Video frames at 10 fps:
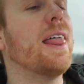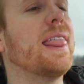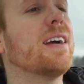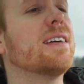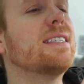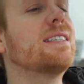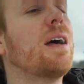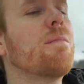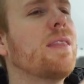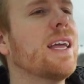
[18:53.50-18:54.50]
There is
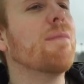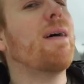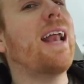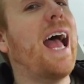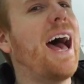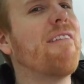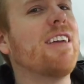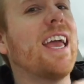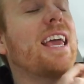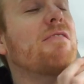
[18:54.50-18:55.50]
something about
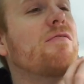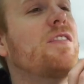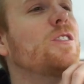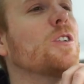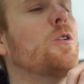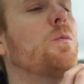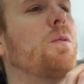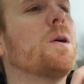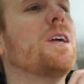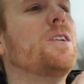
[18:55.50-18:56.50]
having a physical
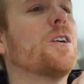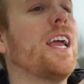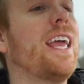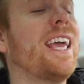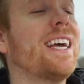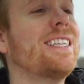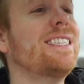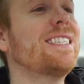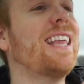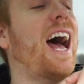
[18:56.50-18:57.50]
book in your
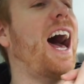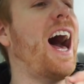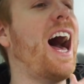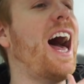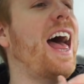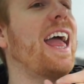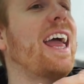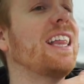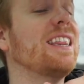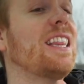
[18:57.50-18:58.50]
hands that
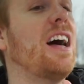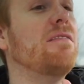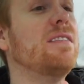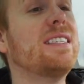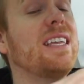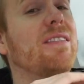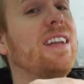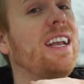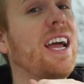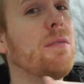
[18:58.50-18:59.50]
I love. Stephen
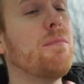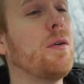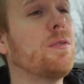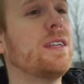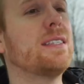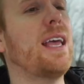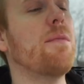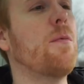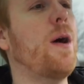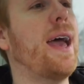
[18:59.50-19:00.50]
and I are both the
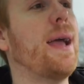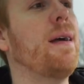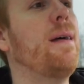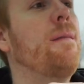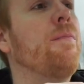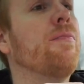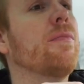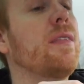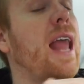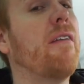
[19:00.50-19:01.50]
same way.
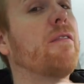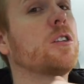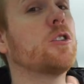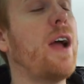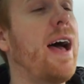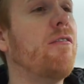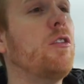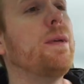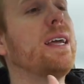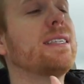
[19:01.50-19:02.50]
Now for
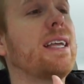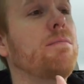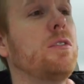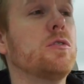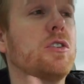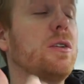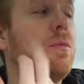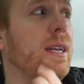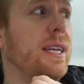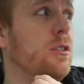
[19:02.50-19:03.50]
travel, because I'm usually
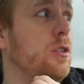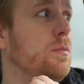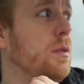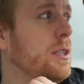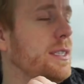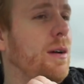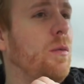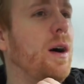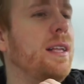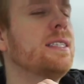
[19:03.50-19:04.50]
reading two books at
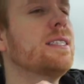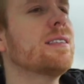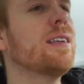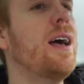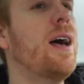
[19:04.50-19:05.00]
once,